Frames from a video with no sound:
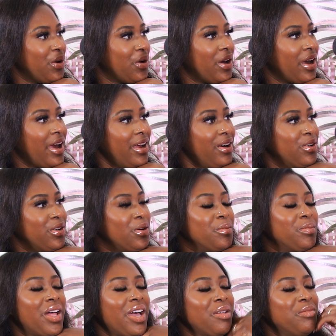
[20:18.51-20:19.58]
I don't
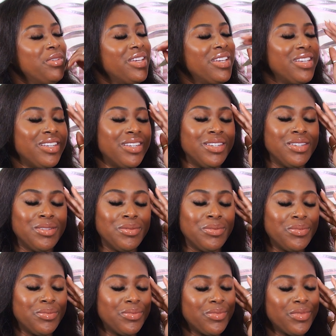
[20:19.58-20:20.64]
know. Black men,
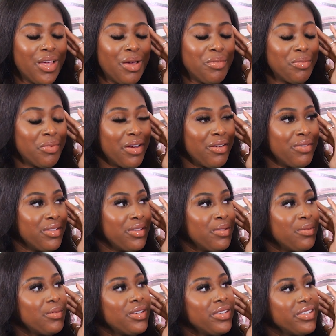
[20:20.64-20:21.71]
I'm going to pray for
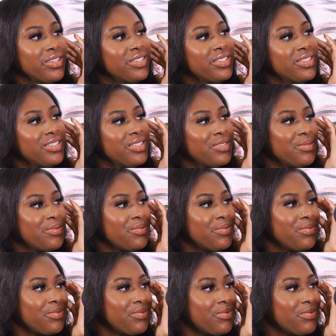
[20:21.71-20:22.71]
them, because